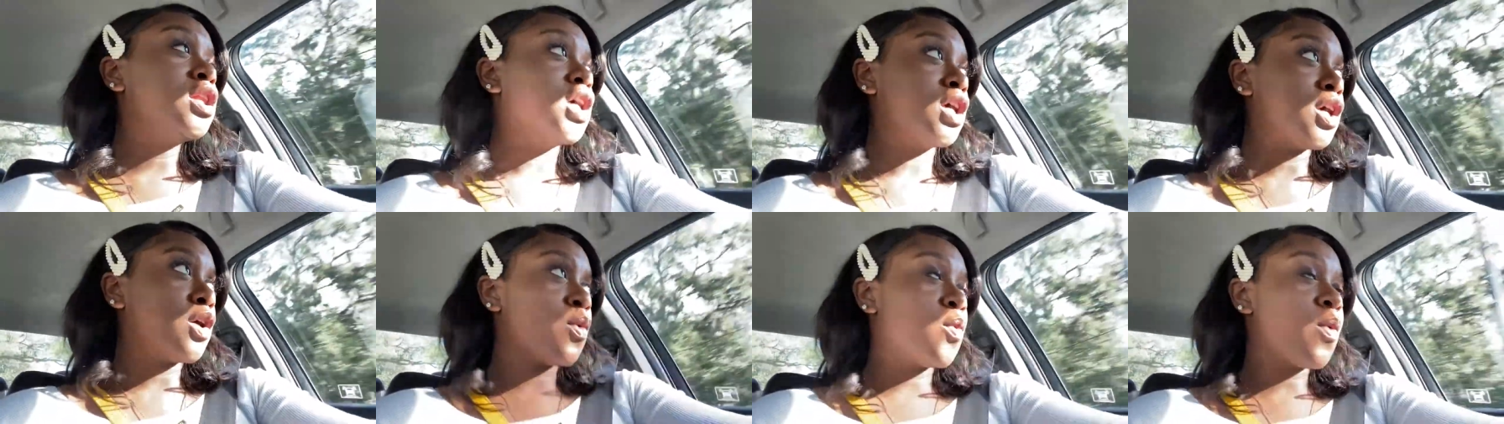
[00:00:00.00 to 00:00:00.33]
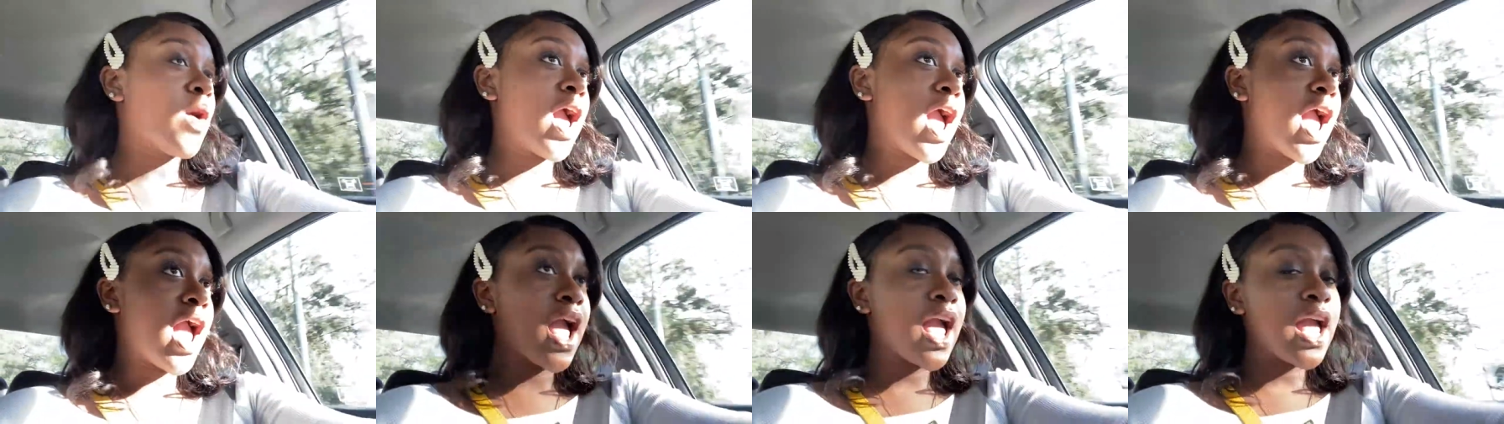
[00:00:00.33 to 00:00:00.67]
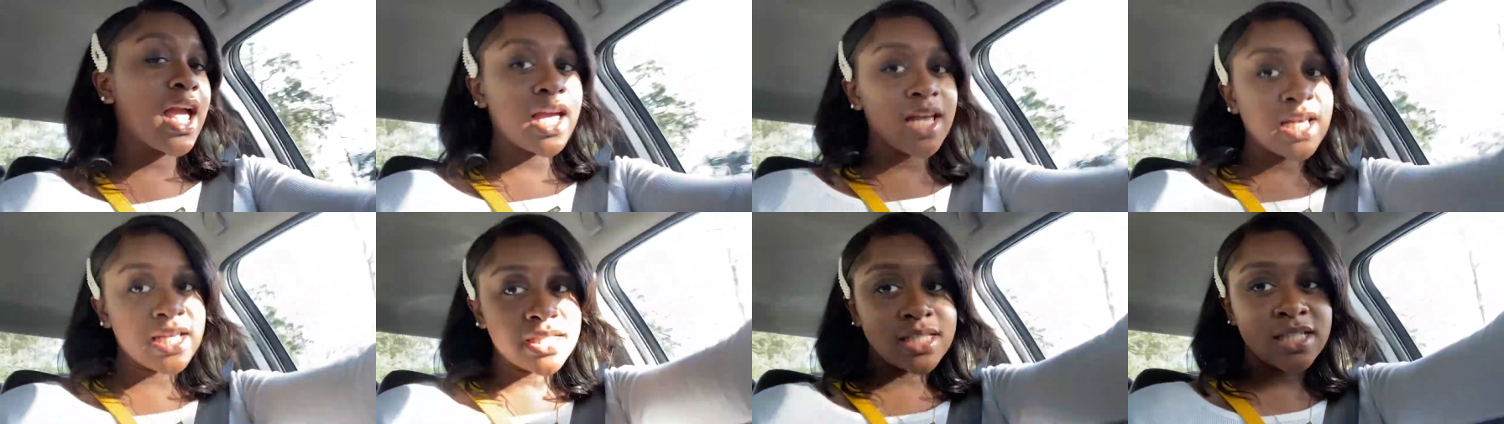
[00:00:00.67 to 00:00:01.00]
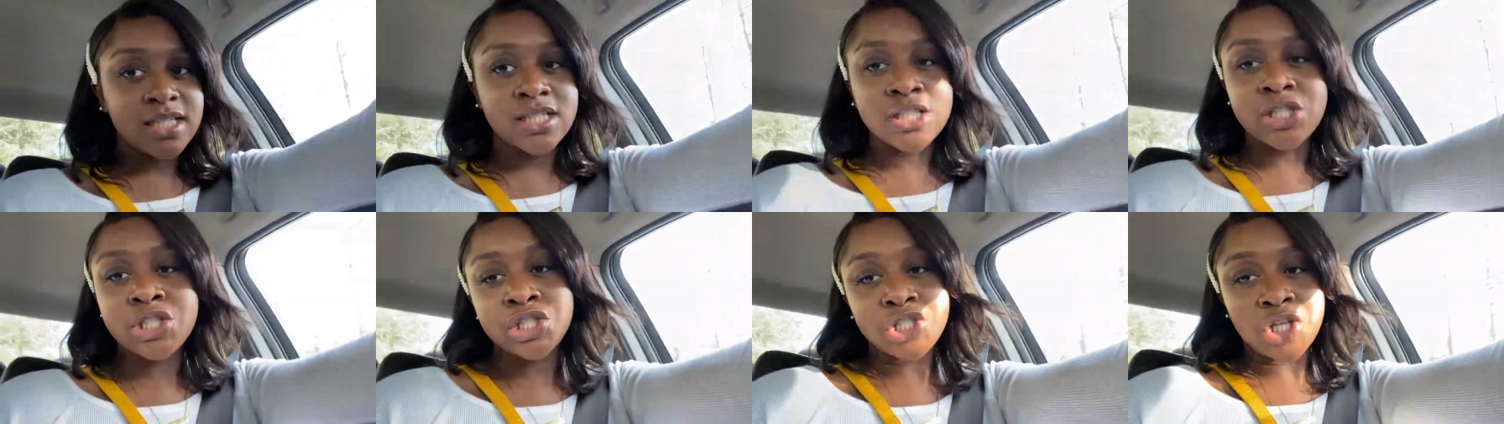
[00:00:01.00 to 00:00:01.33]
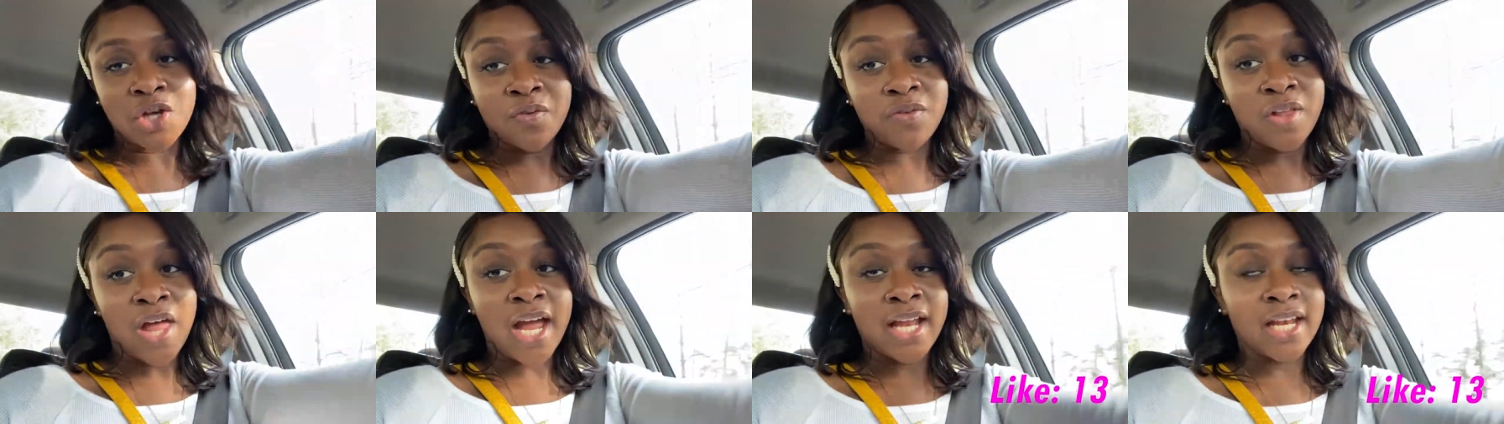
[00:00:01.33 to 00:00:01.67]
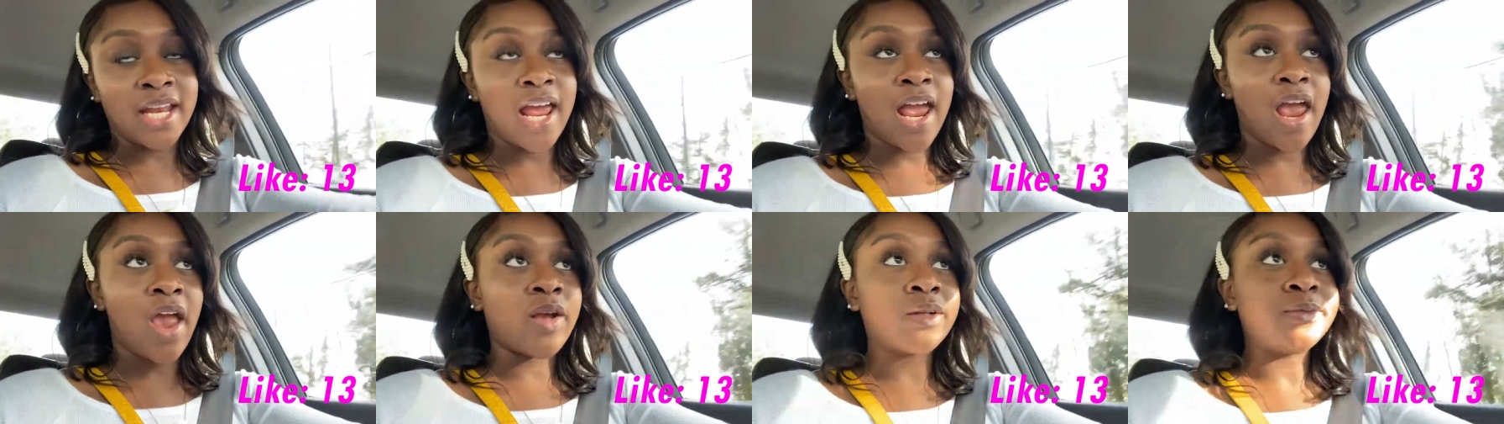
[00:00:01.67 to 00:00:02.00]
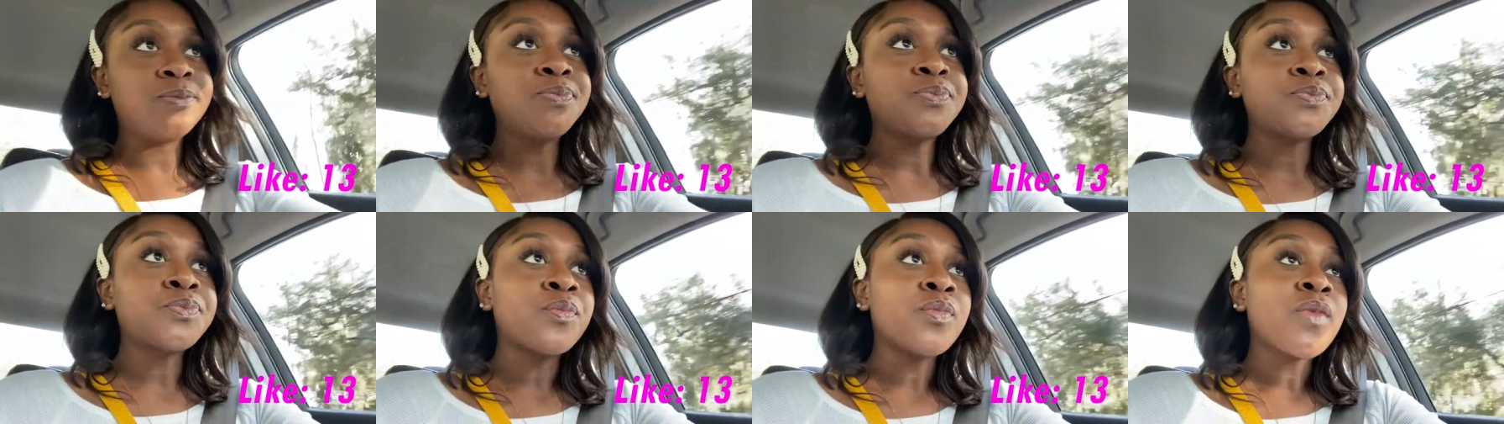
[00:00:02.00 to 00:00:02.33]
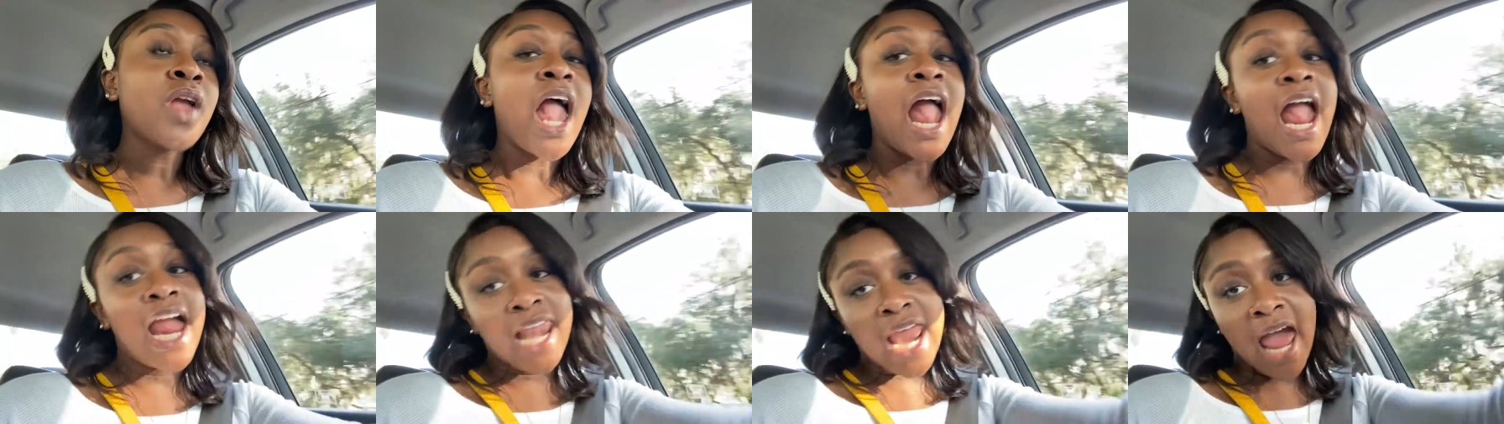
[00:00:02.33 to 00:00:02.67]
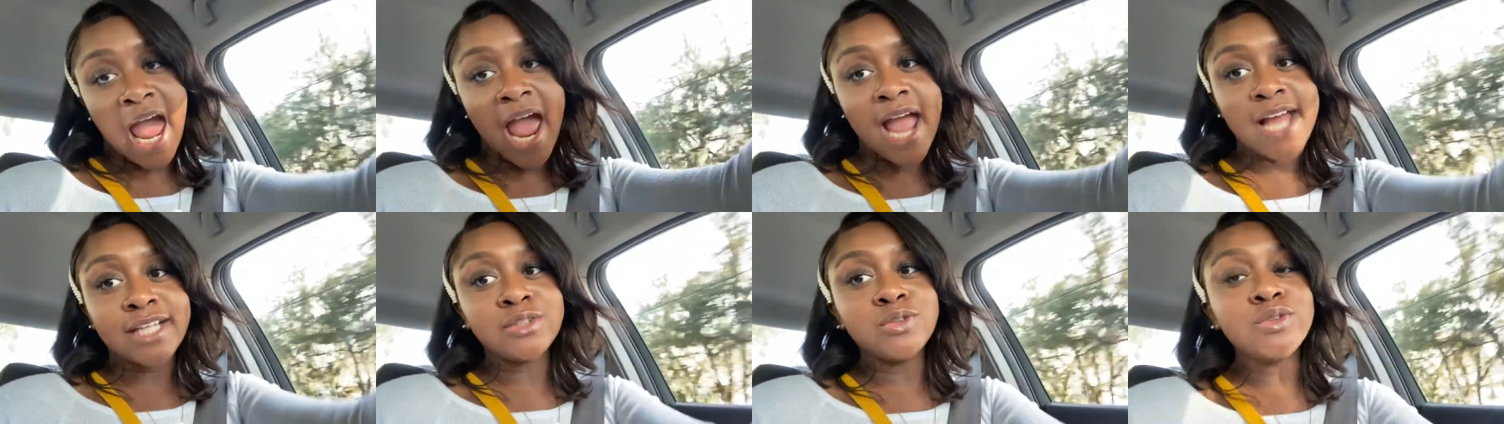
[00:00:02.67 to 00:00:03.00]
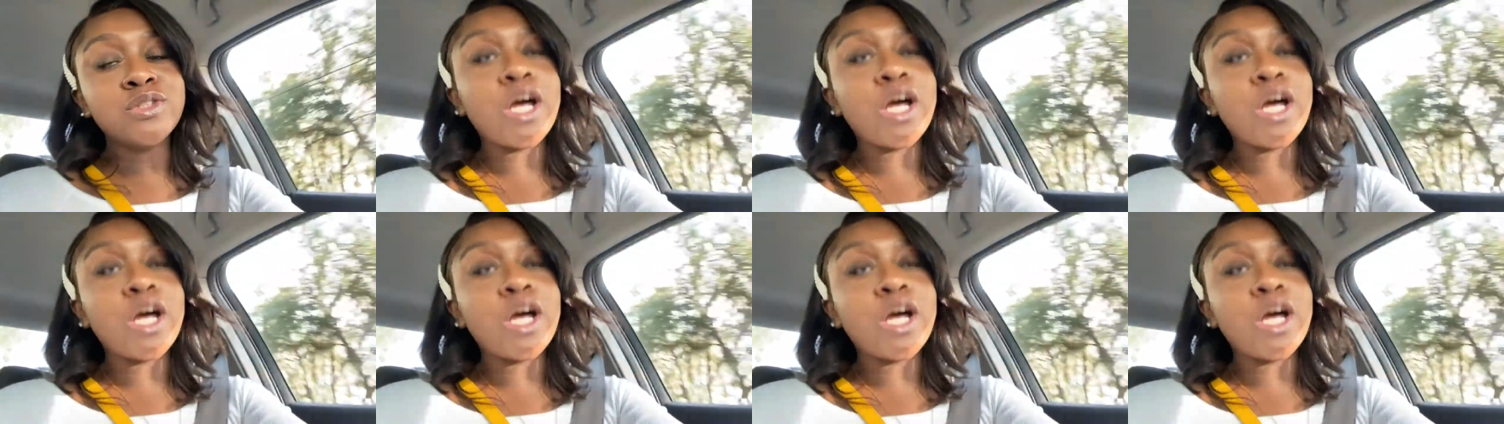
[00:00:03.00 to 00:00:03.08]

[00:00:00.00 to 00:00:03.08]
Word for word: lookaways and stuff like that and I,